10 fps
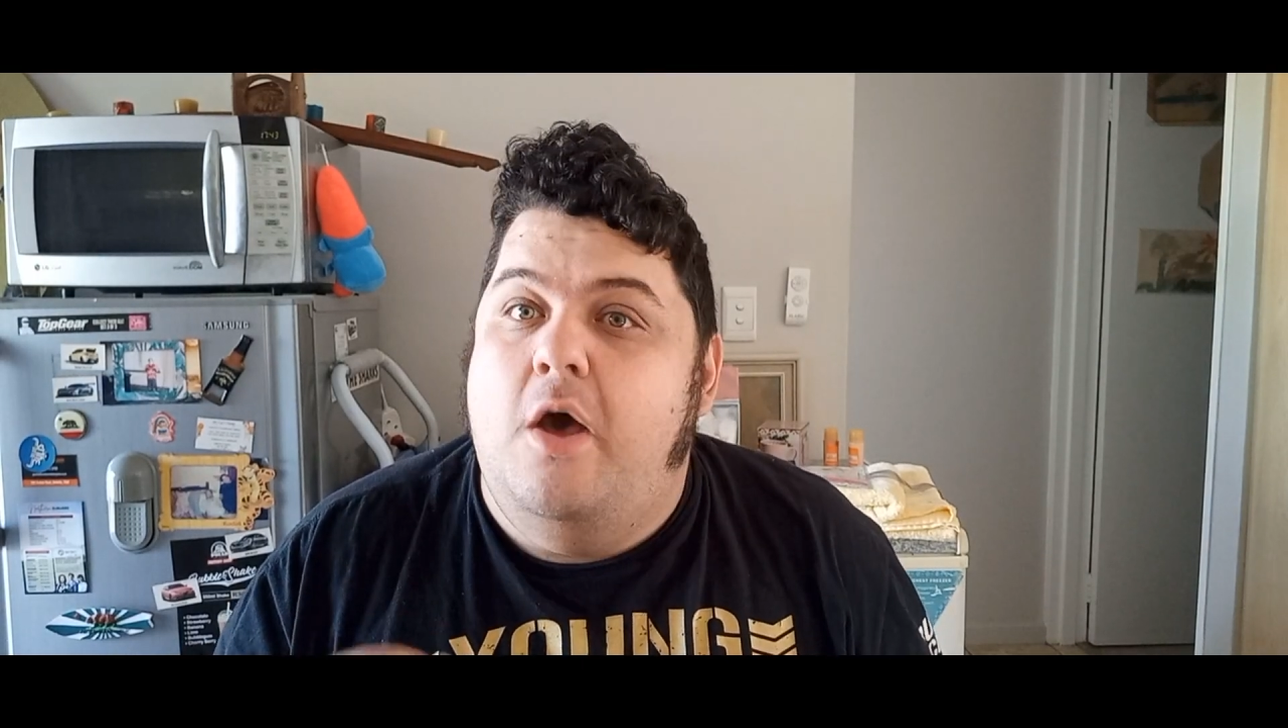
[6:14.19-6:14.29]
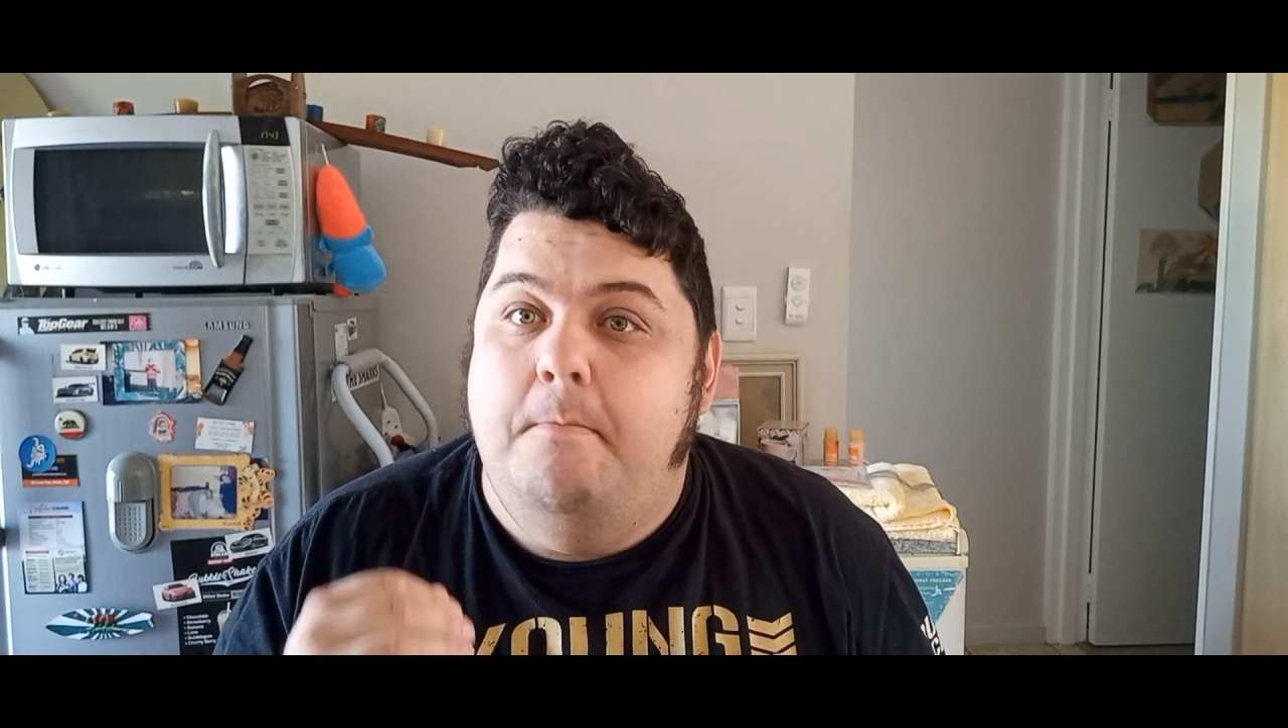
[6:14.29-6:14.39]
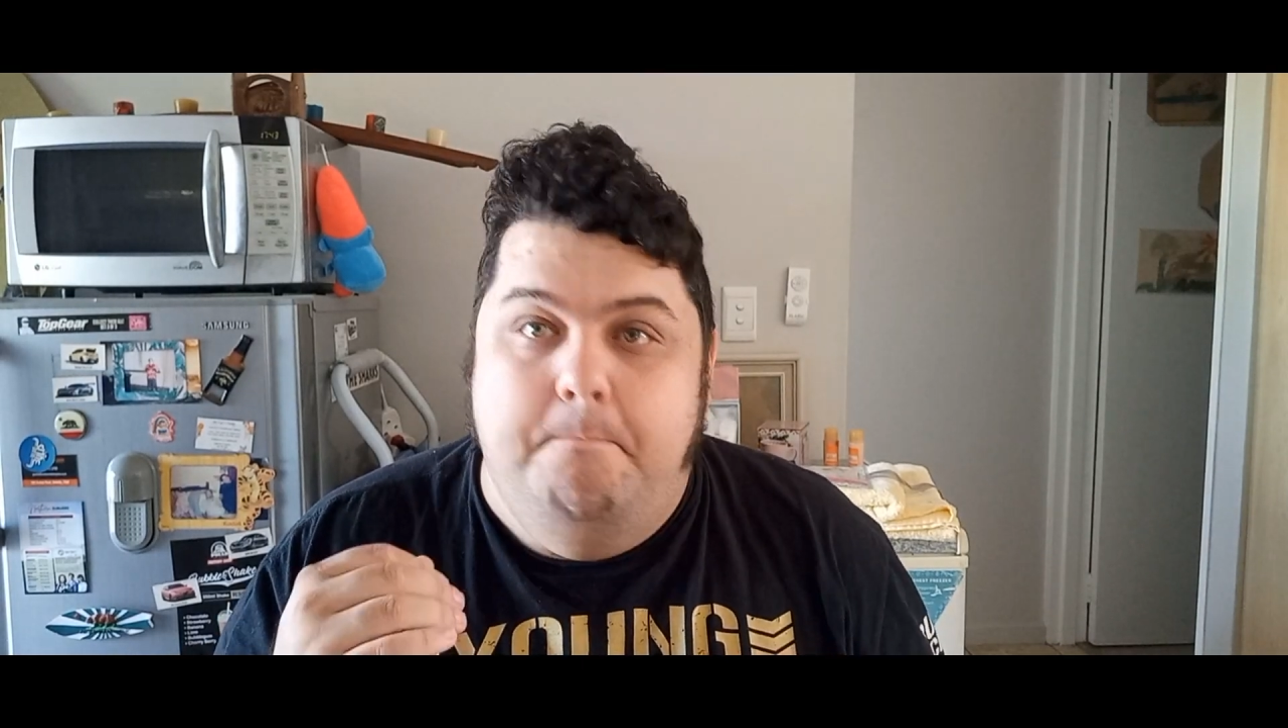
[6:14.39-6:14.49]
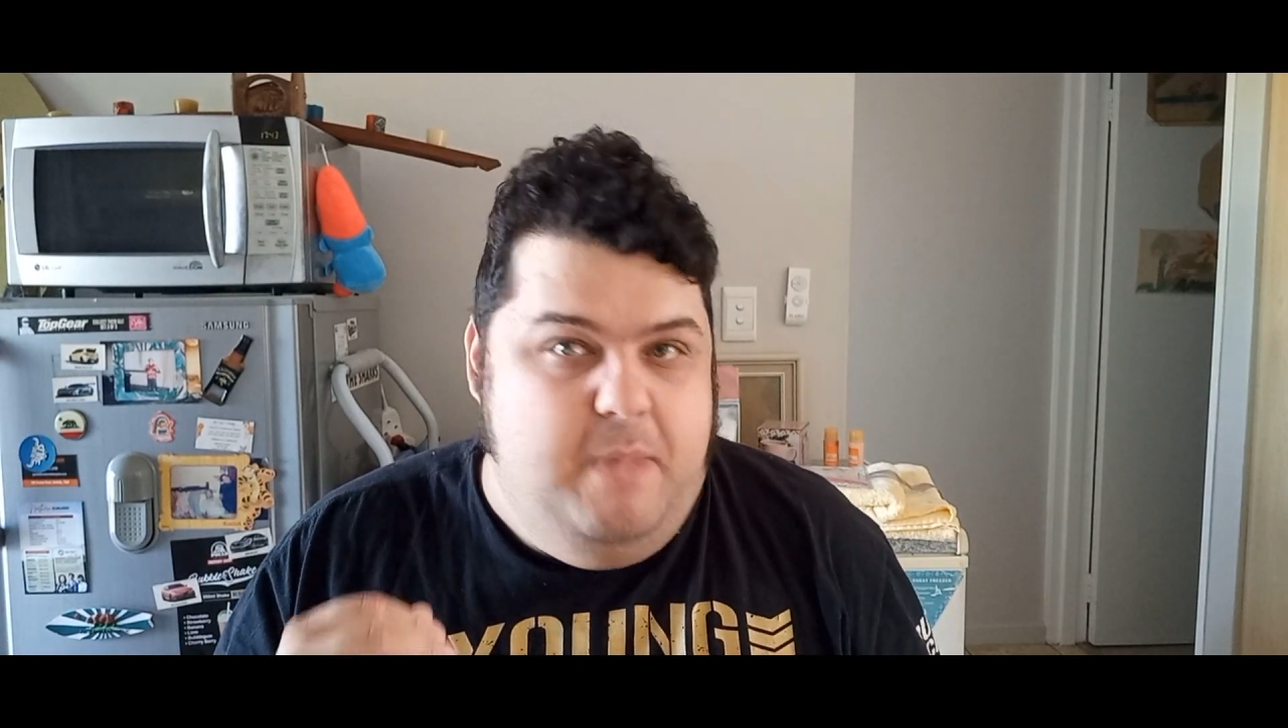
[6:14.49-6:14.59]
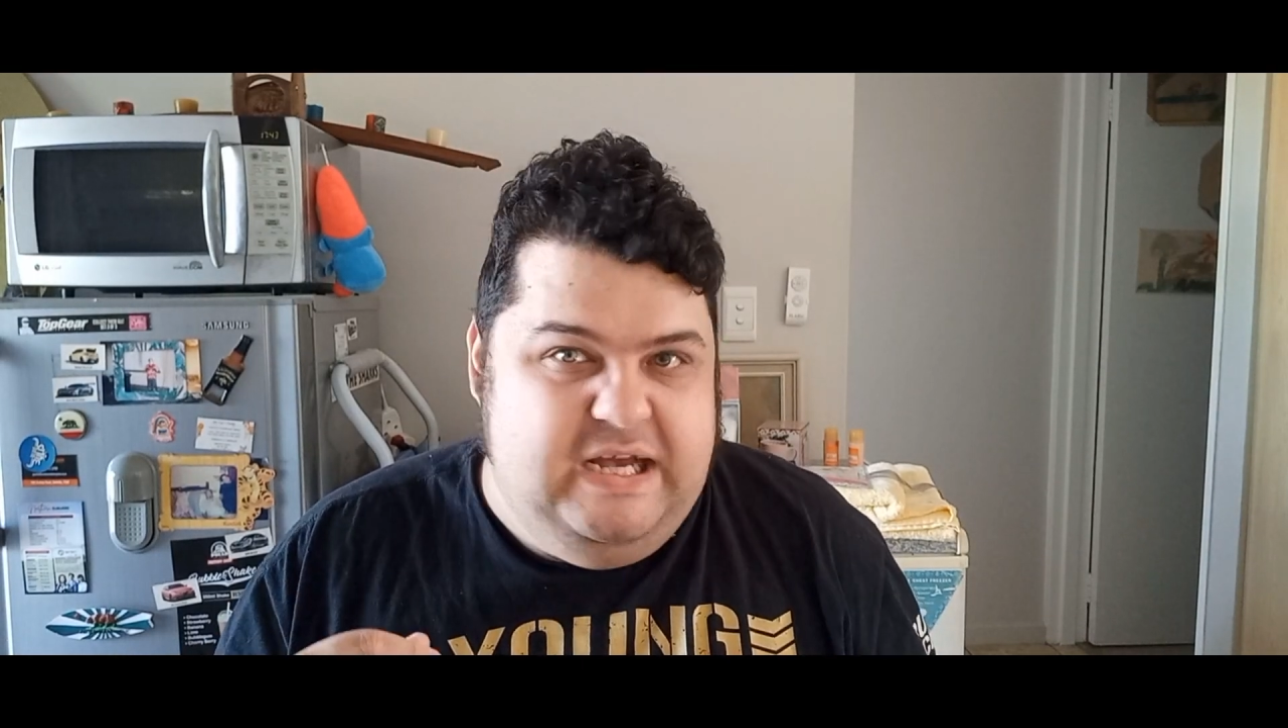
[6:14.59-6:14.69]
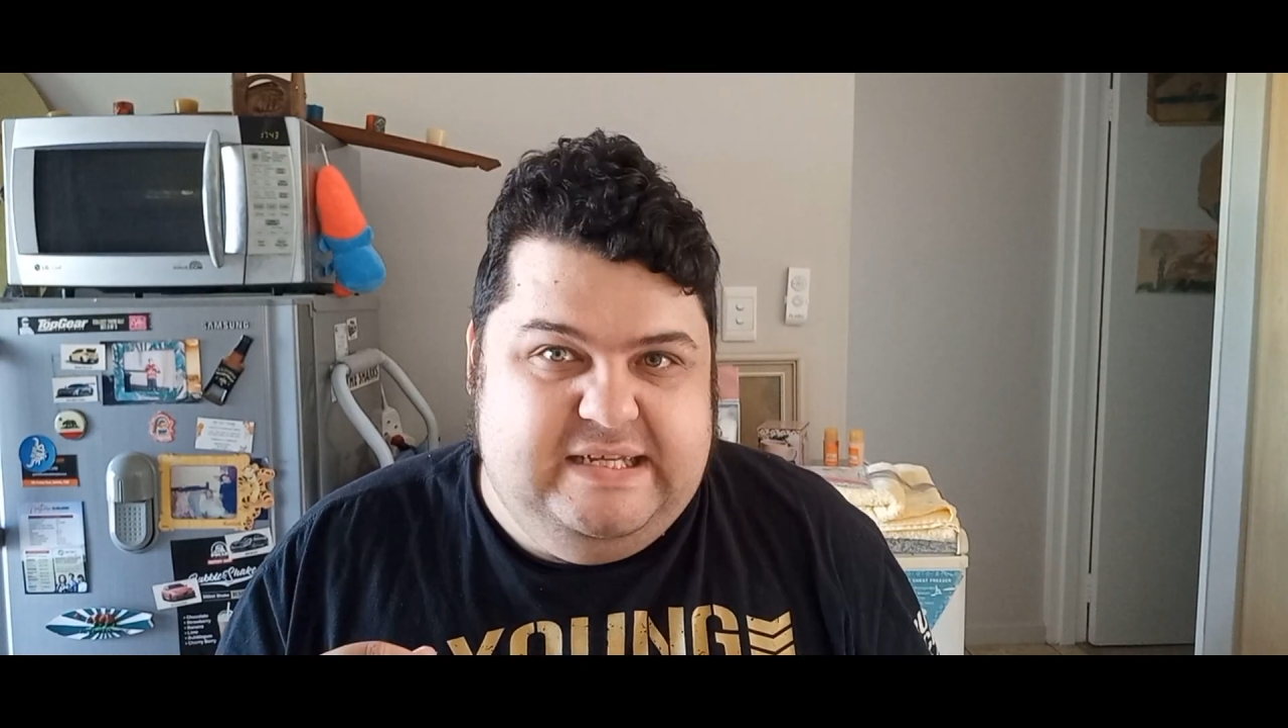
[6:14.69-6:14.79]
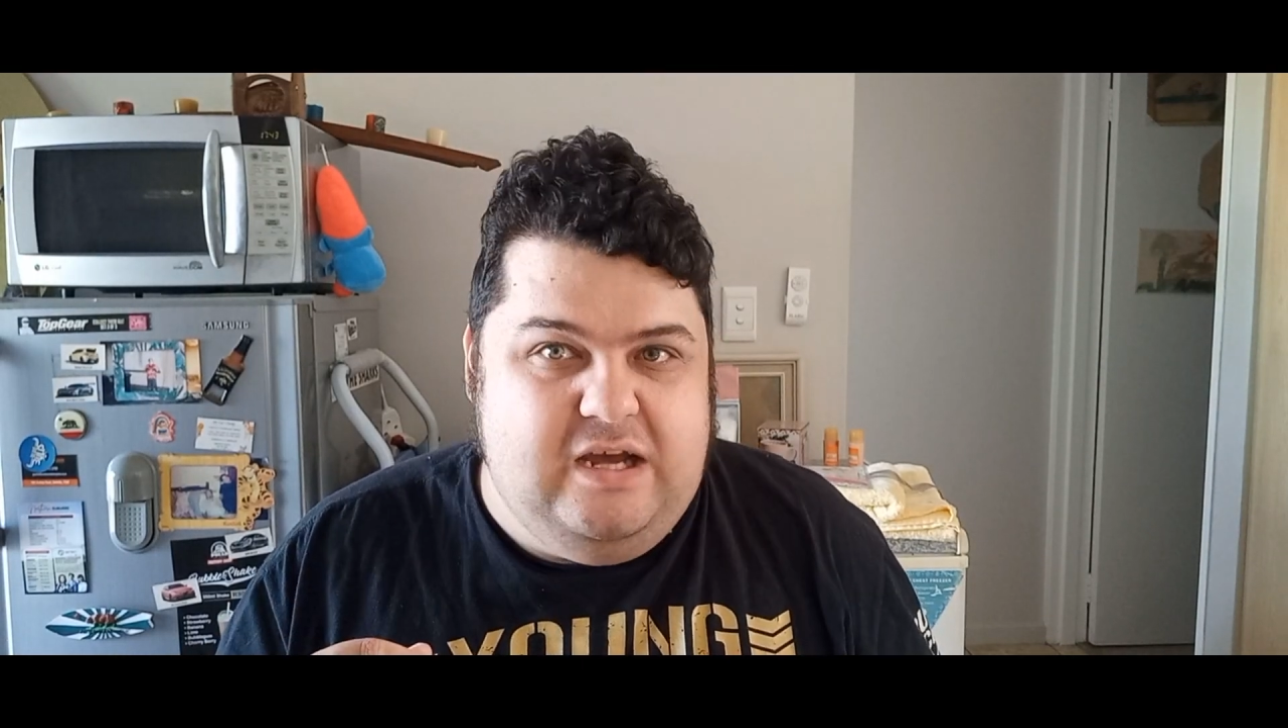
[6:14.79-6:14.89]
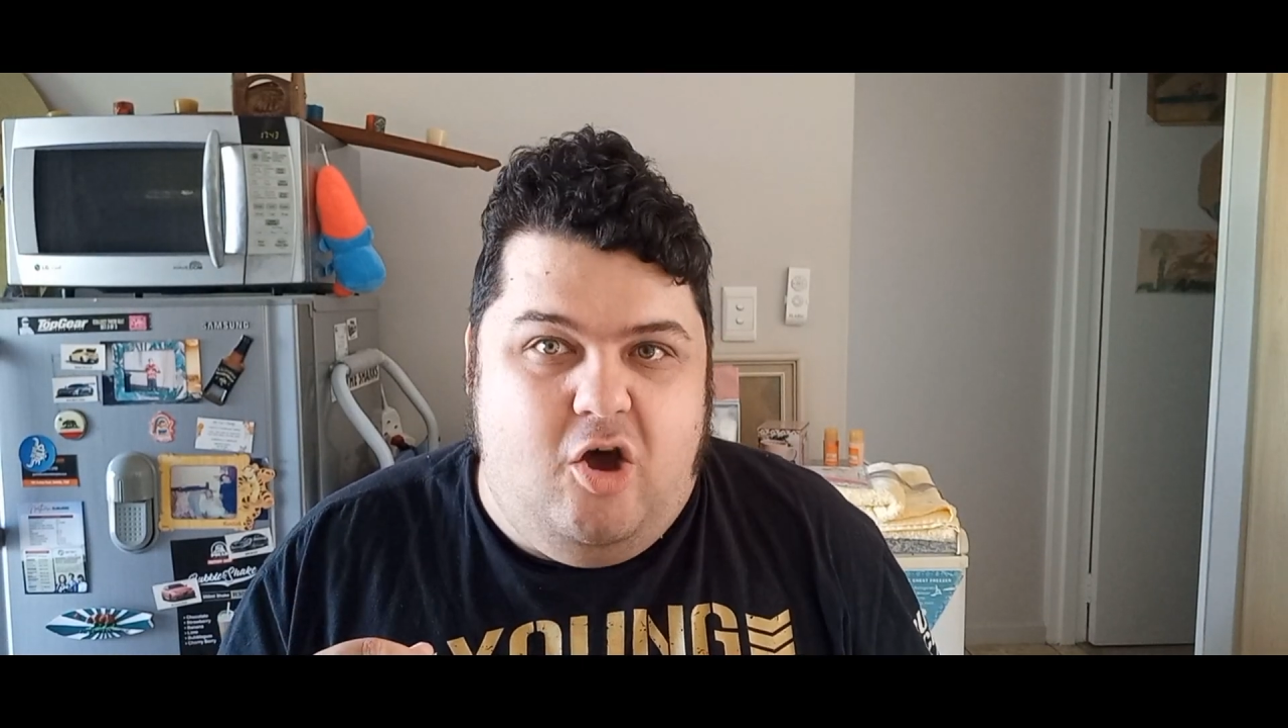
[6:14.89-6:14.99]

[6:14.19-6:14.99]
Mazda